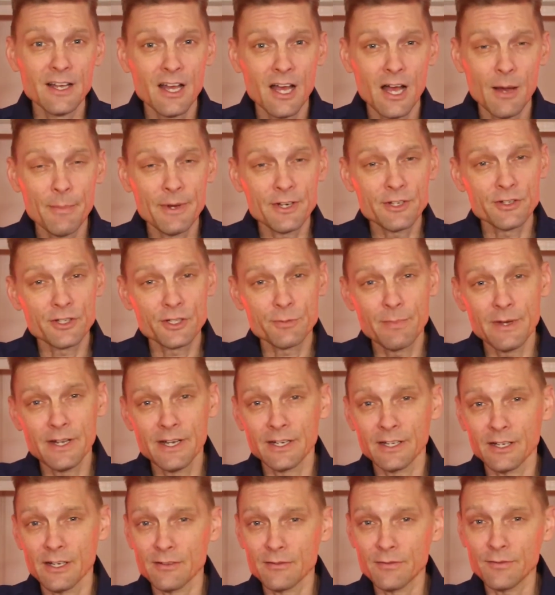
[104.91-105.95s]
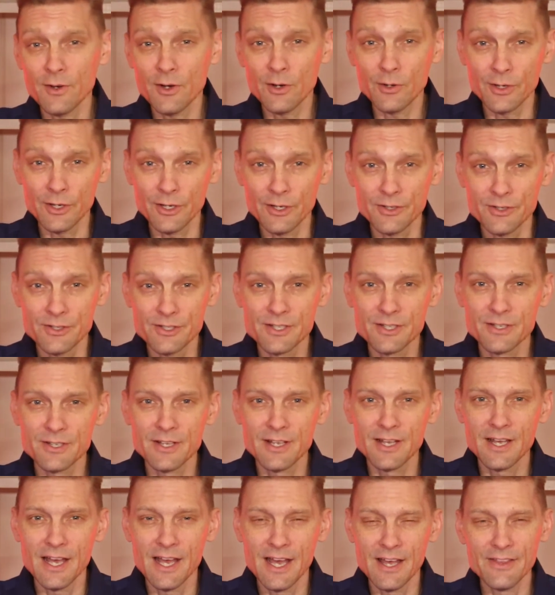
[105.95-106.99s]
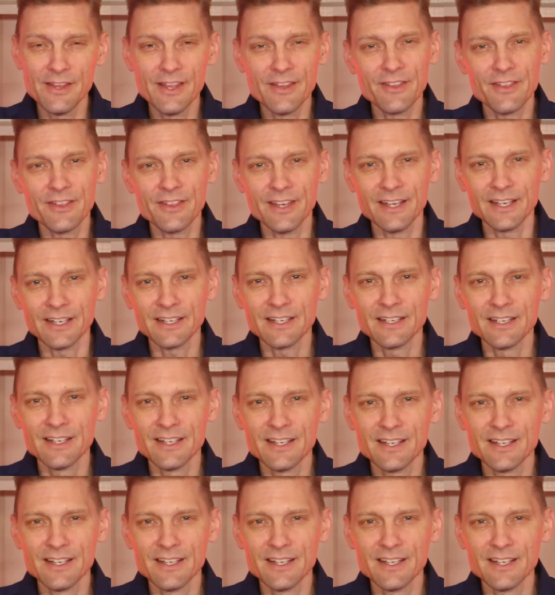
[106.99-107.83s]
how much you're spending on photos, and then think,